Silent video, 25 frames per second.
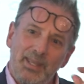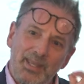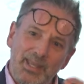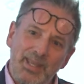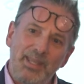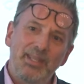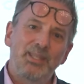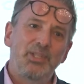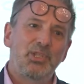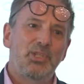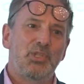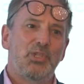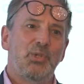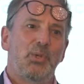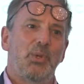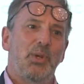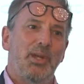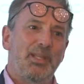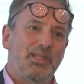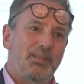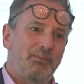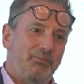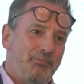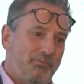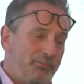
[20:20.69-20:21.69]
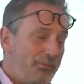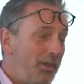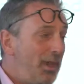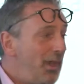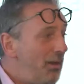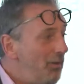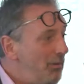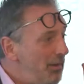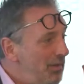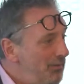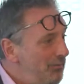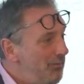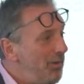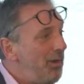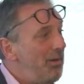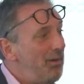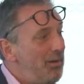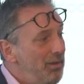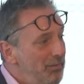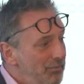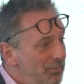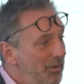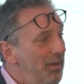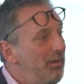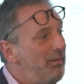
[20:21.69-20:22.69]
In-store has a very,
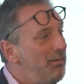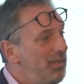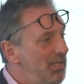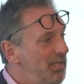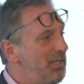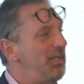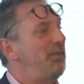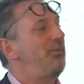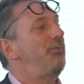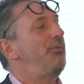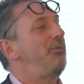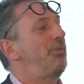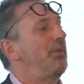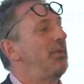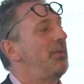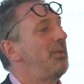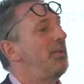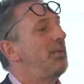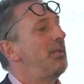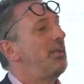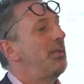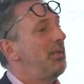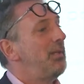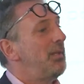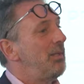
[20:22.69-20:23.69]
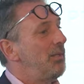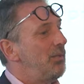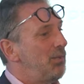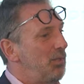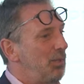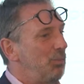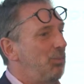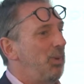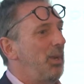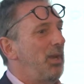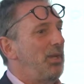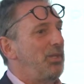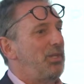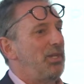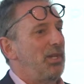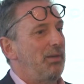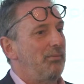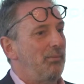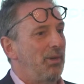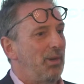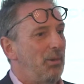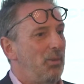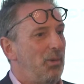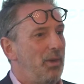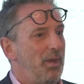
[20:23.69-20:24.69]
very, very different supply chain
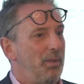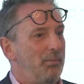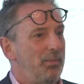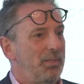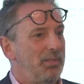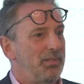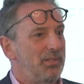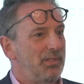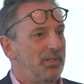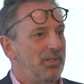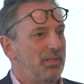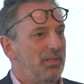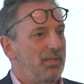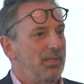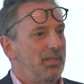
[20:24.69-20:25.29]
requirement.